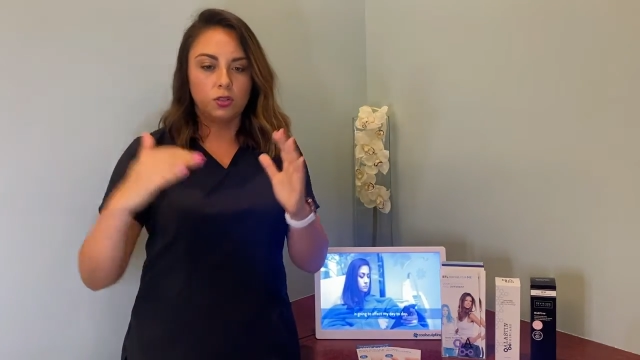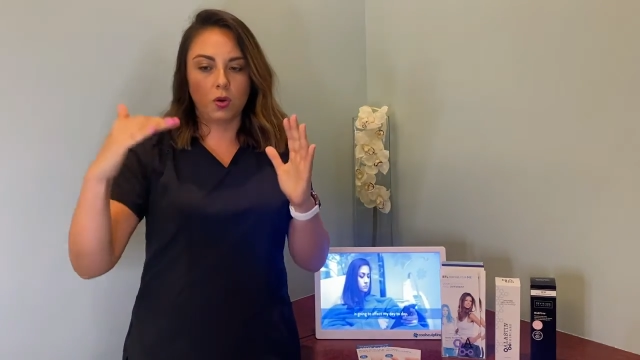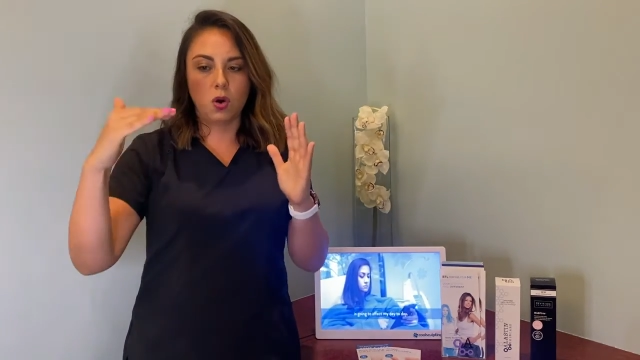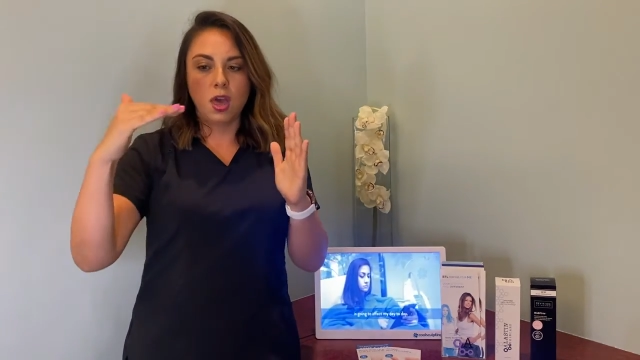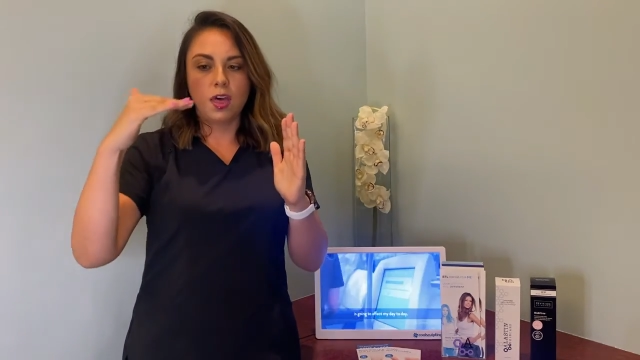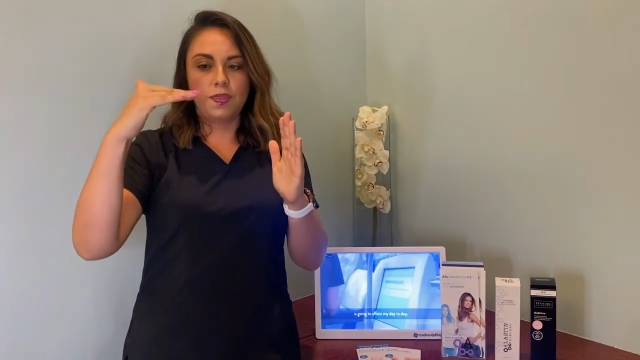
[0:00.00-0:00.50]

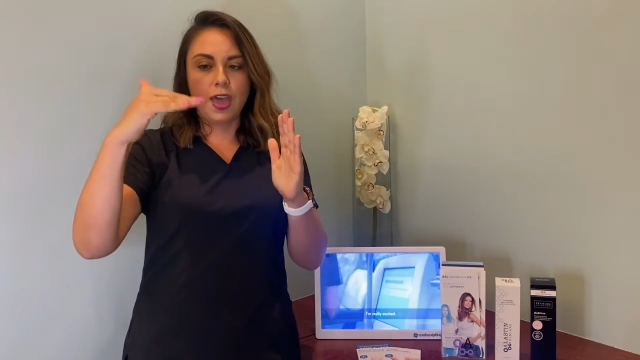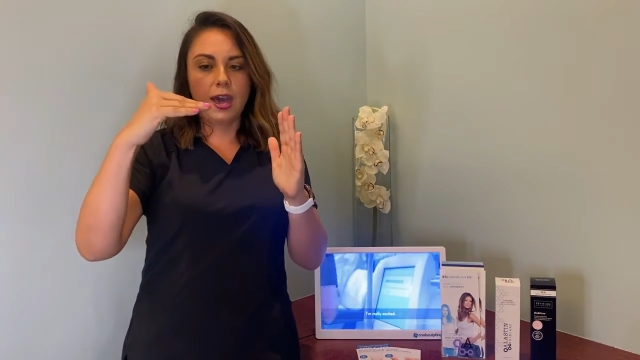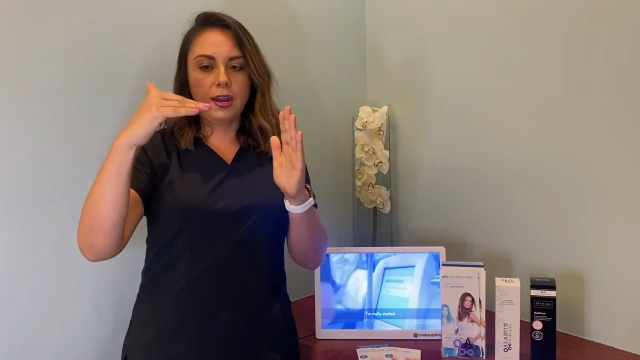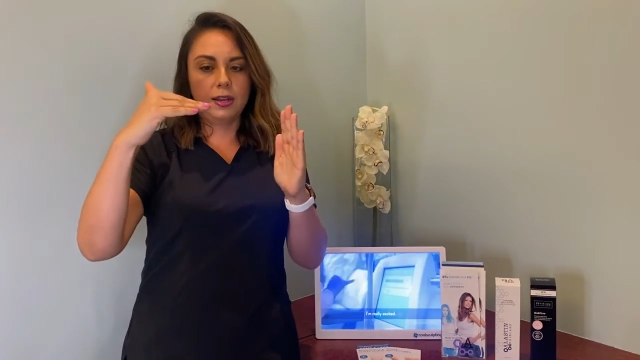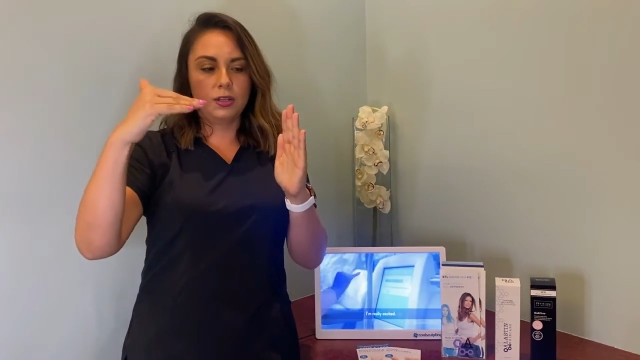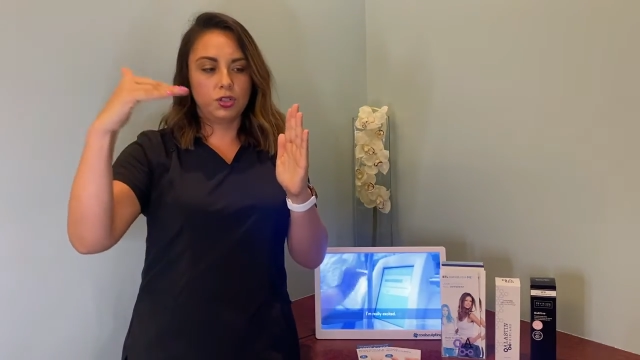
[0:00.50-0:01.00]
So
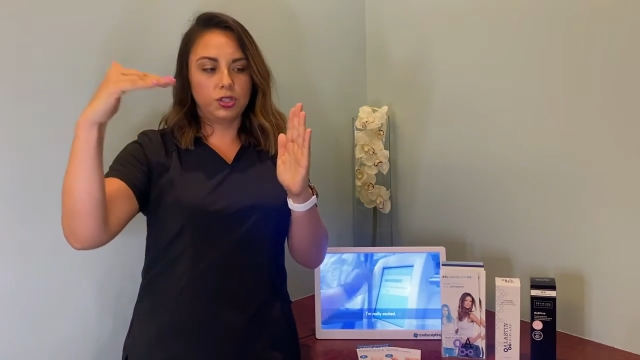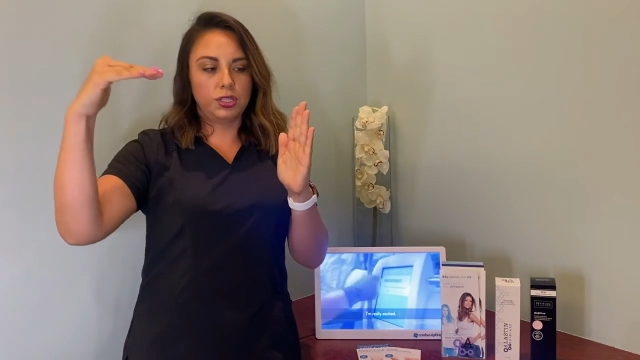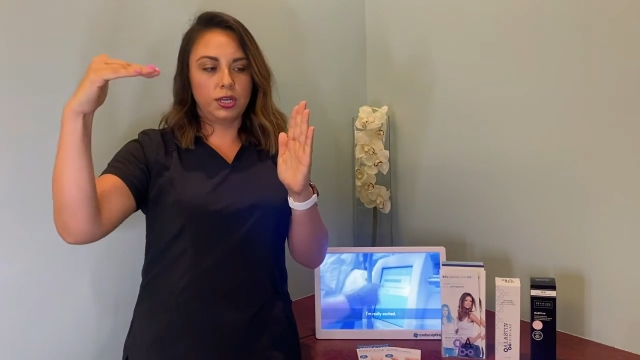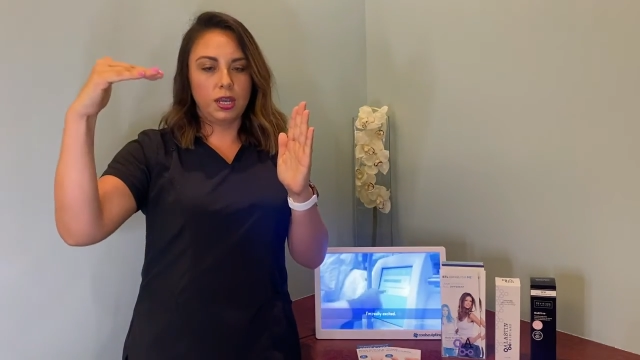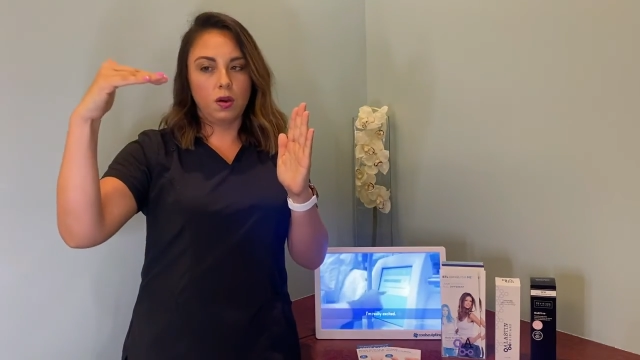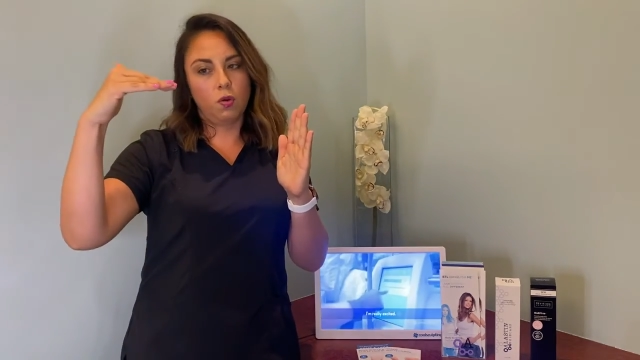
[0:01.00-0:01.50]
that
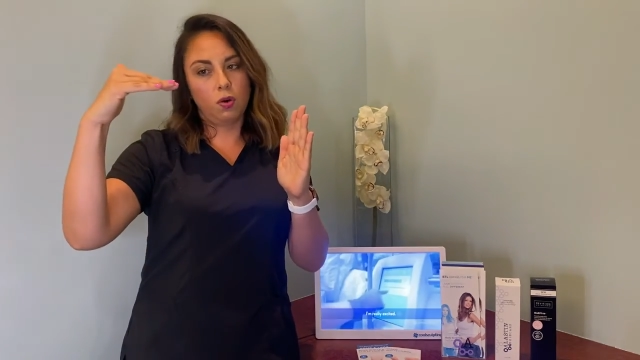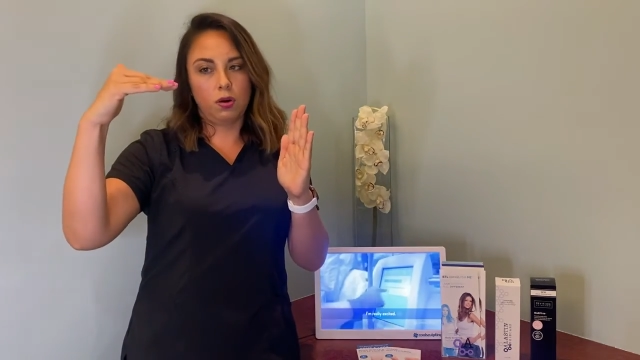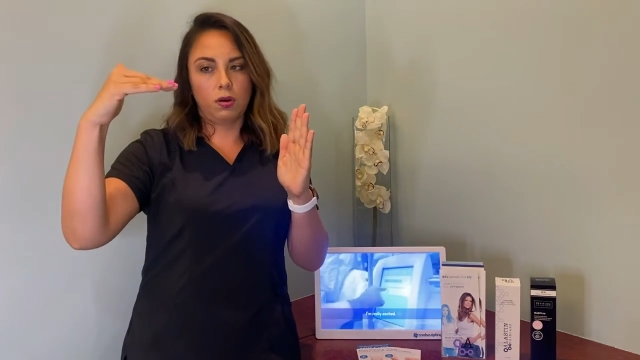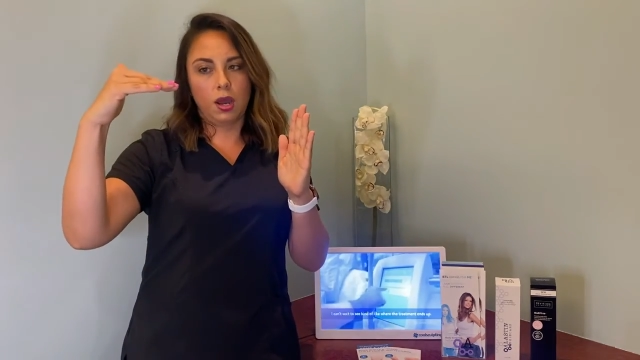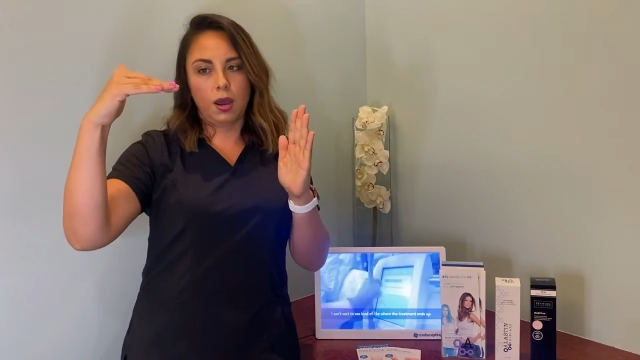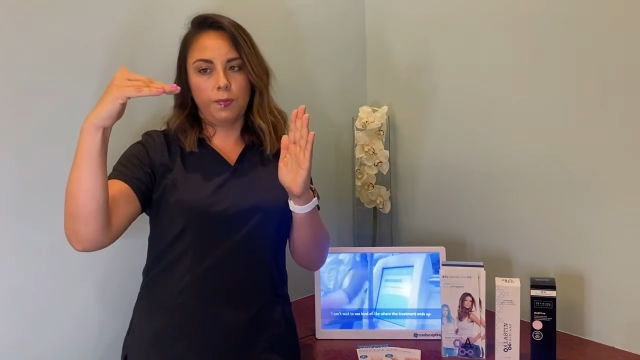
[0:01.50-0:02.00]
electricity
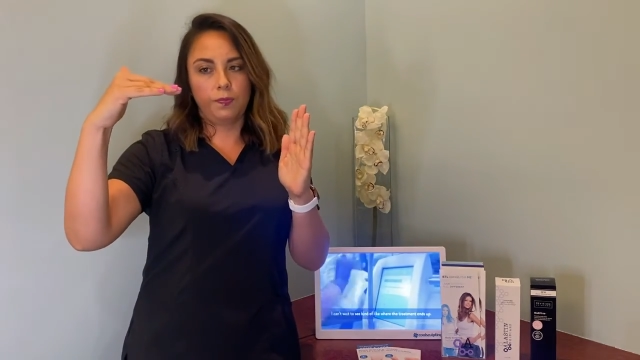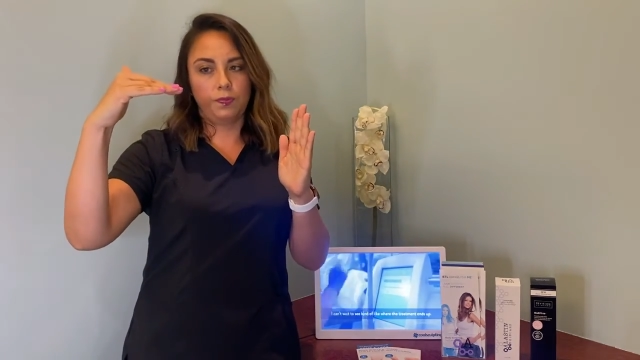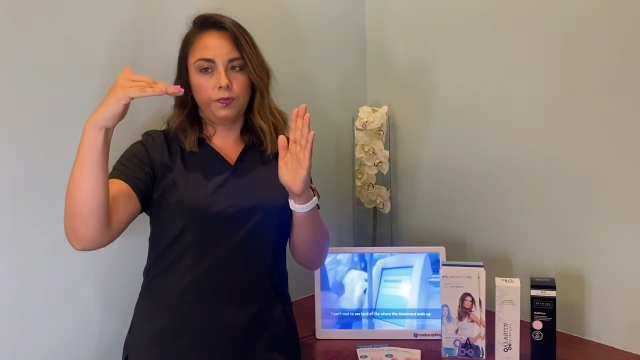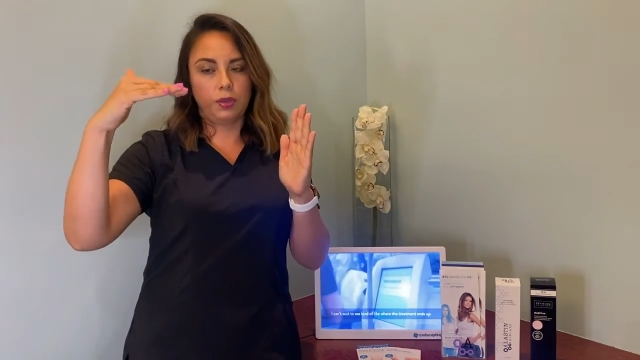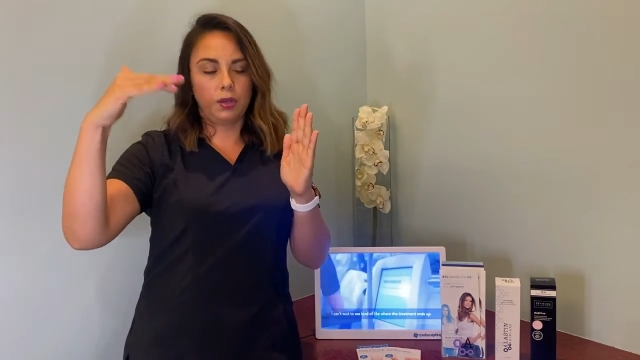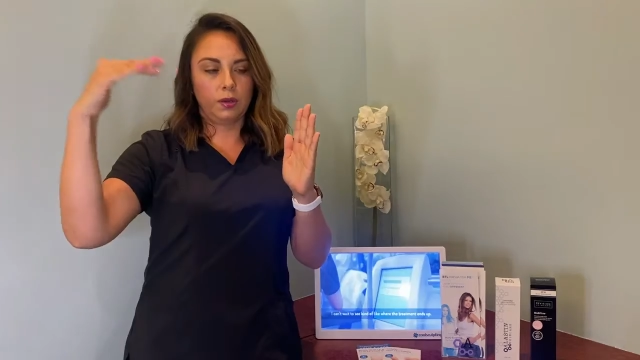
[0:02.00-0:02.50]
or um,